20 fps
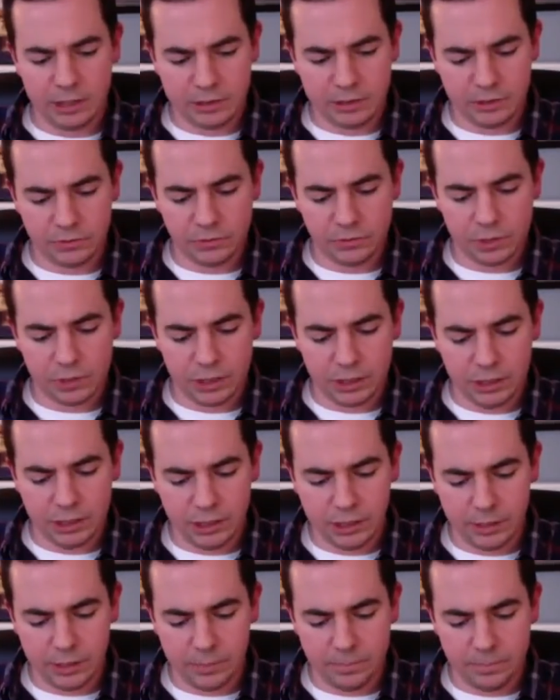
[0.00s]
3.
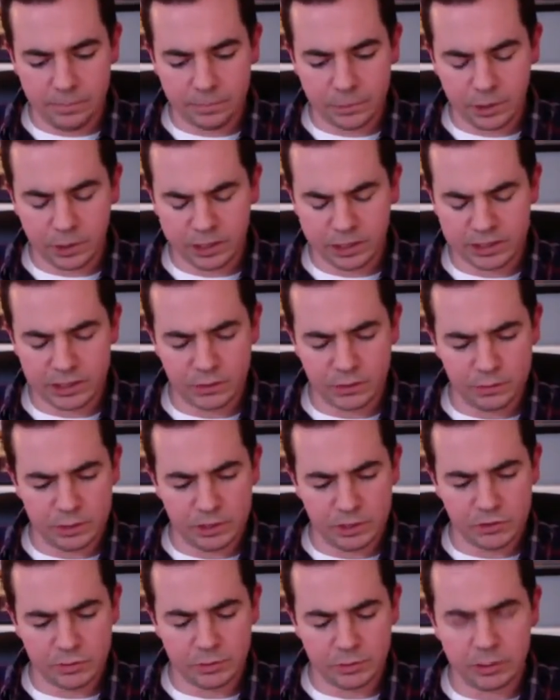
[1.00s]
I guess that would be a
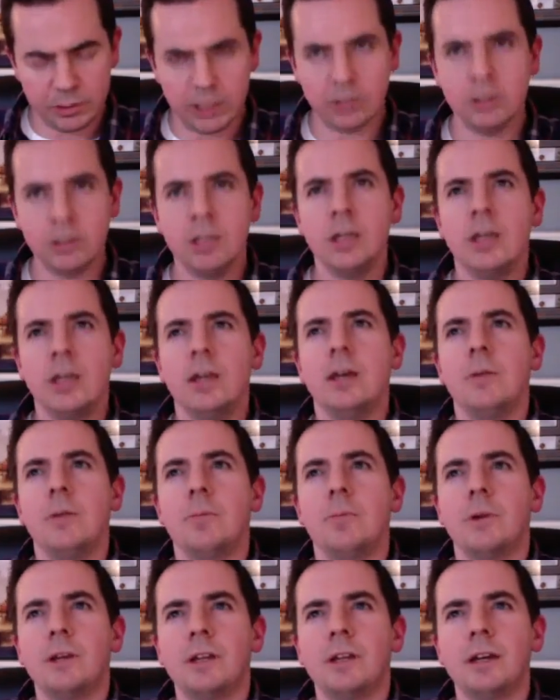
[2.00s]
triple down,
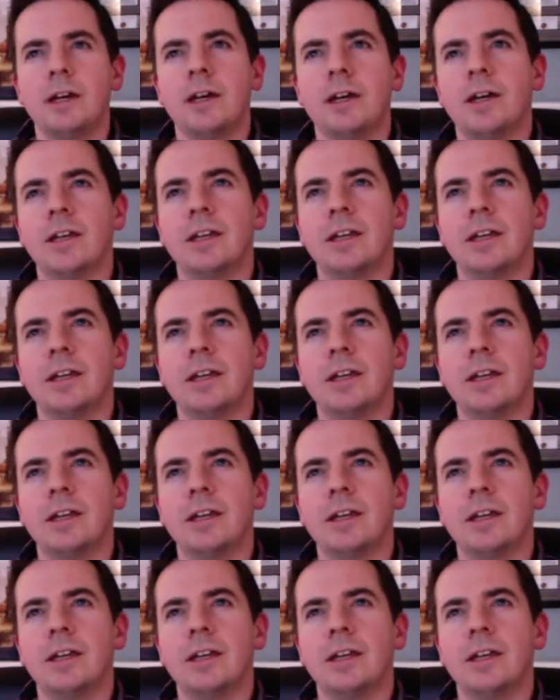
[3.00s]
but